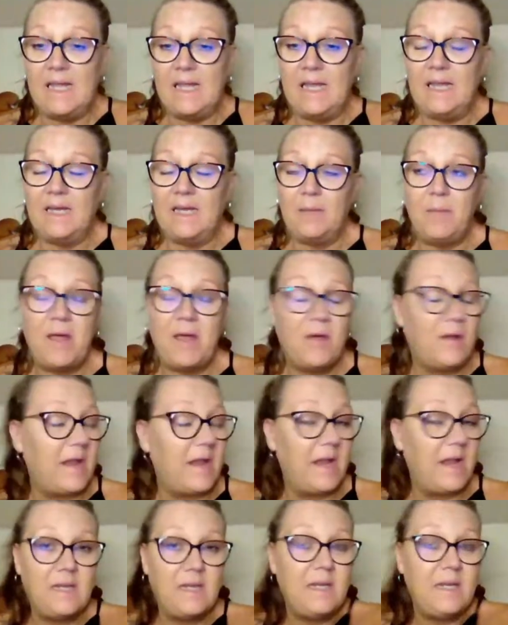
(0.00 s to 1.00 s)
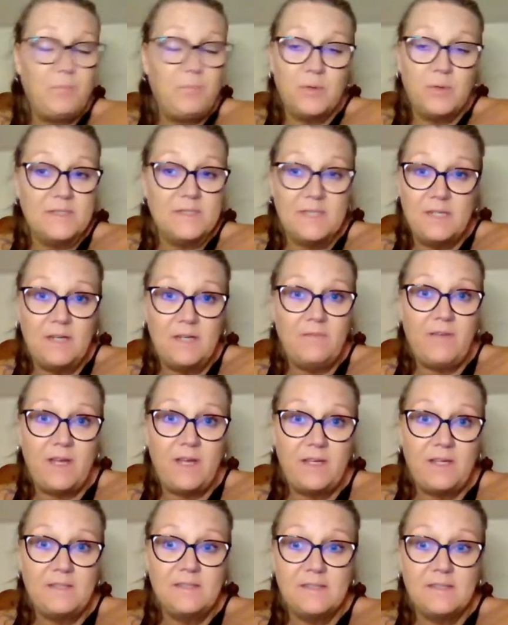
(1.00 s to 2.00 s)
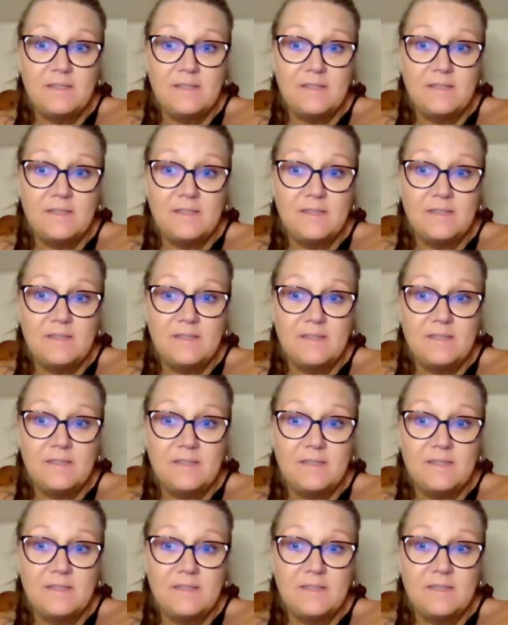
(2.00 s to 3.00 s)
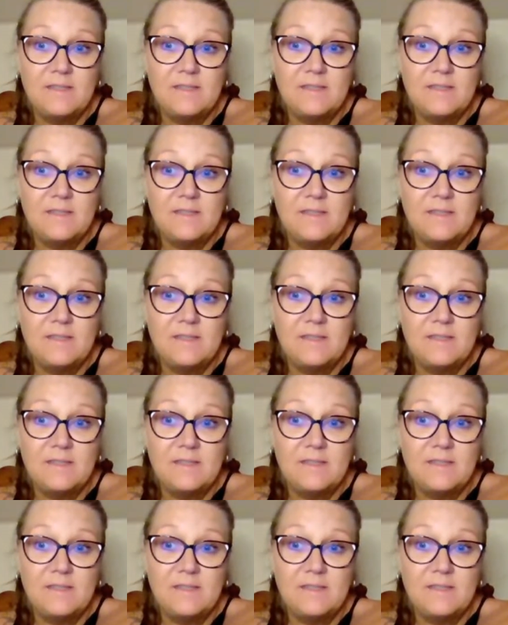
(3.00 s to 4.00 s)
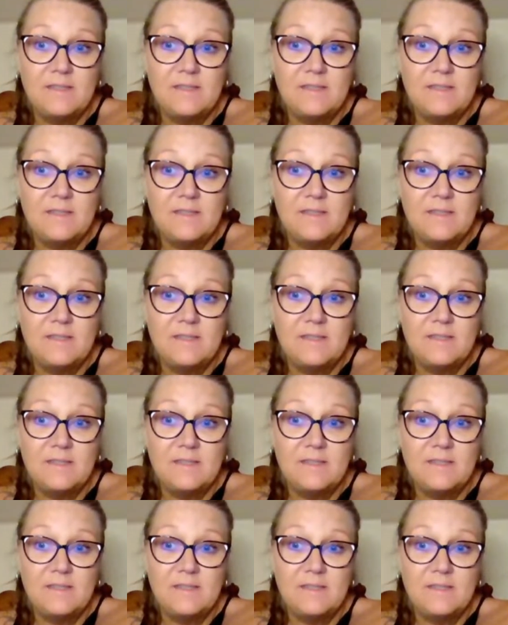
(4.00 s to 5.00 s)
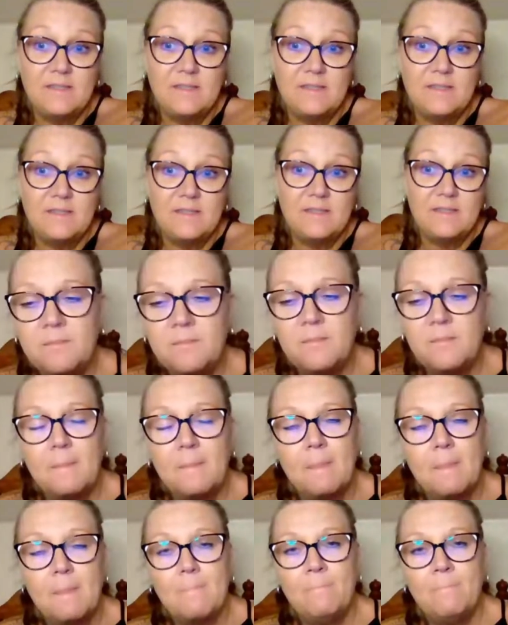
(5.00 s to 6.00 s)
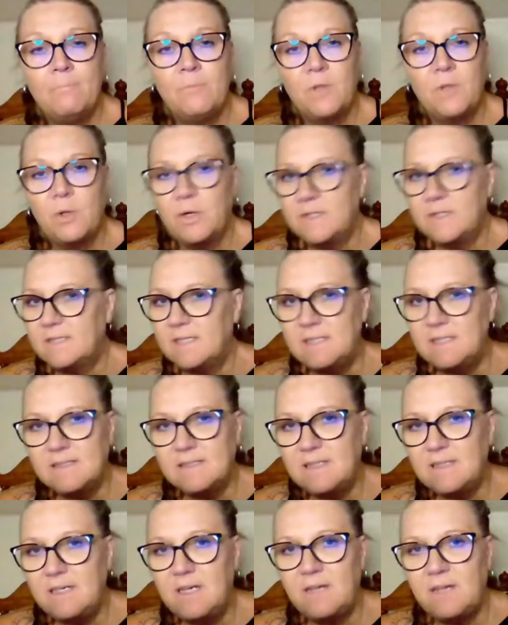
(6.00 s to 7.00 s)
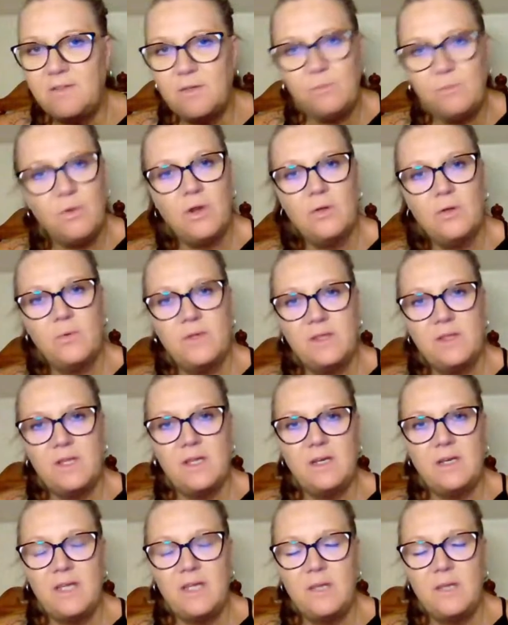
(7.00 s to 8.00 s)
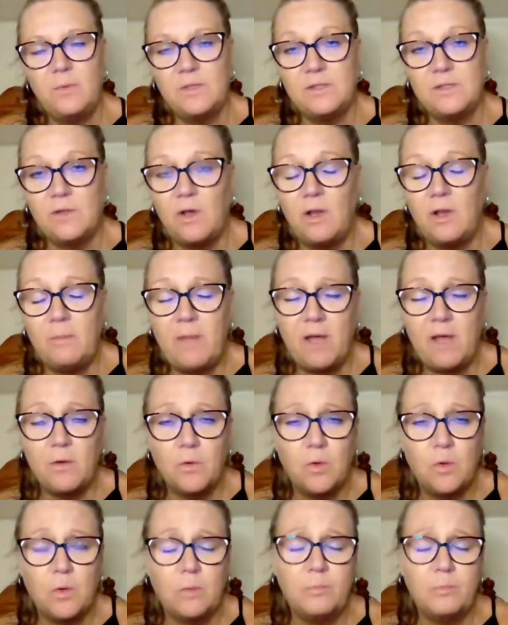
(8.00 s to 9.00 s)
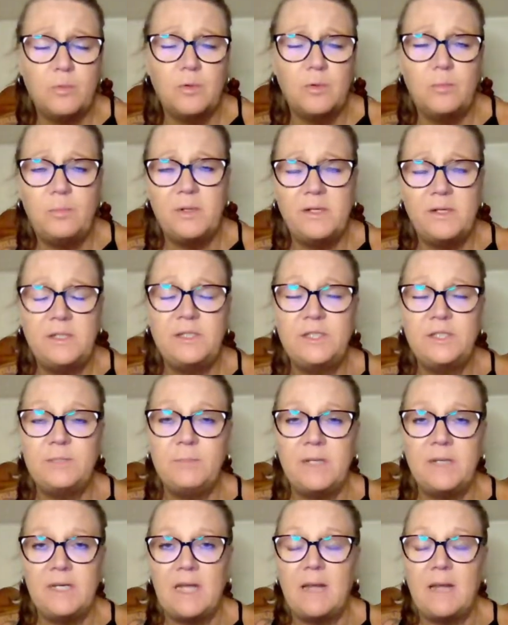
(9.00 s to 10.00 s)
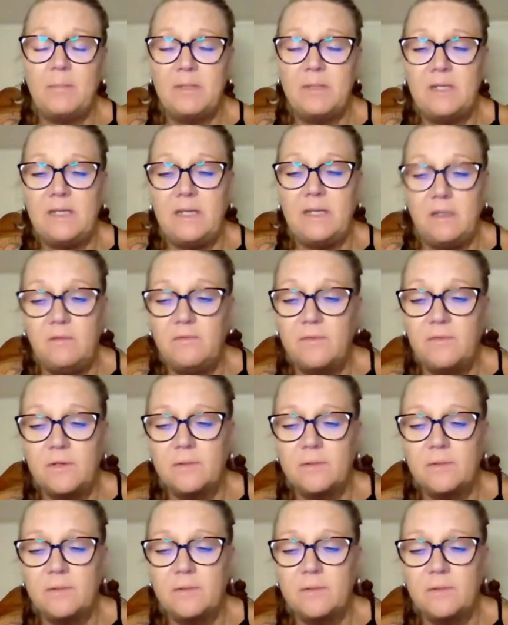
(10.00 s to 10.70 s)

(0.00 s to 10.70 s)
and about 80% of us, that's wrong. But for him, Chris didn't see nothing wrong with it. He was all about corporal punishment, I believe.